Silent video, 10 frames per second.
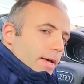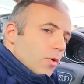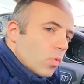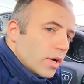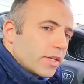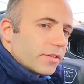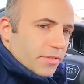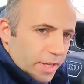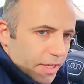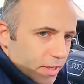One other
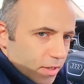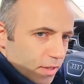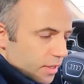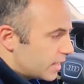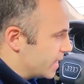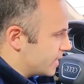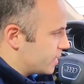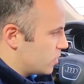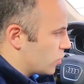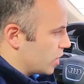thing
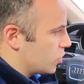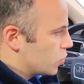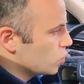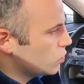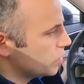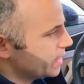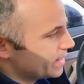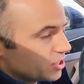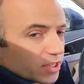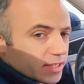is you can do
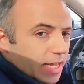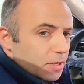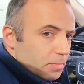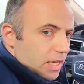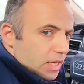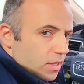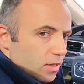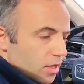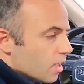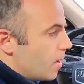is just like me,
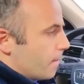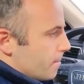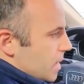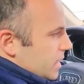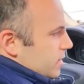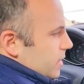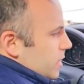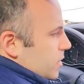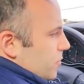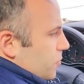but in
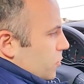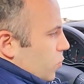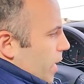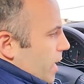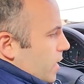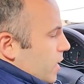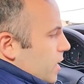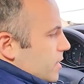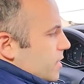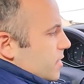a different way.
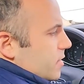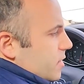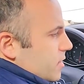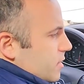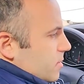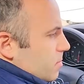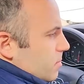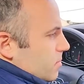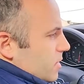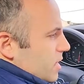Since this
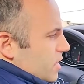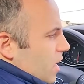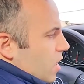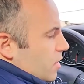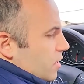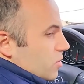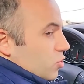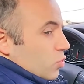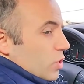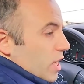car is
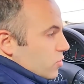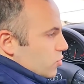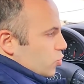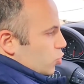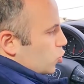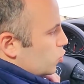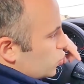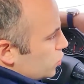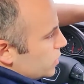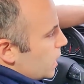
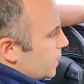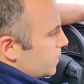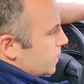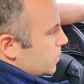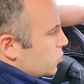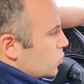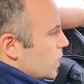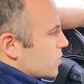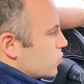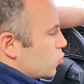
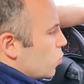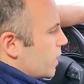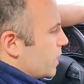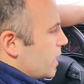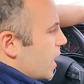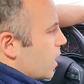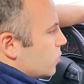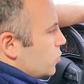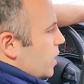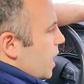2019-2020
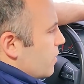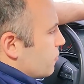Audi